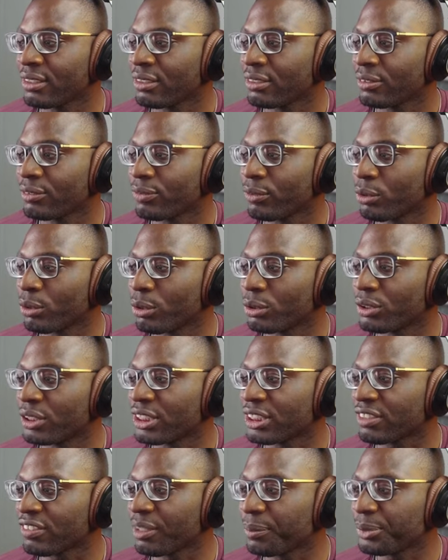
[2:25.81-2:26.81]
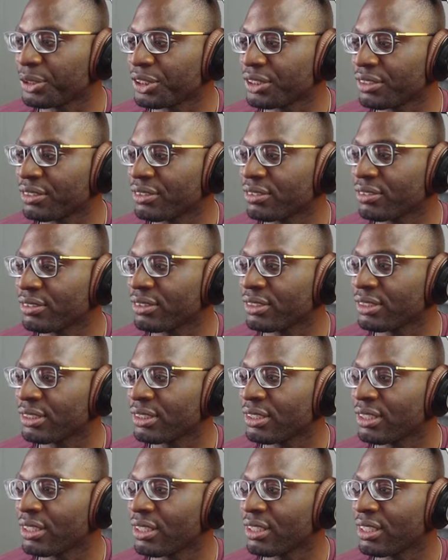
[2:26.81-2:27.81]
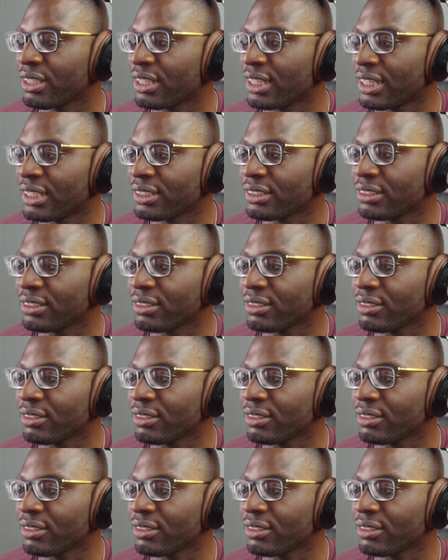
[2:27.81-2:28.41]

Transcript: for description, and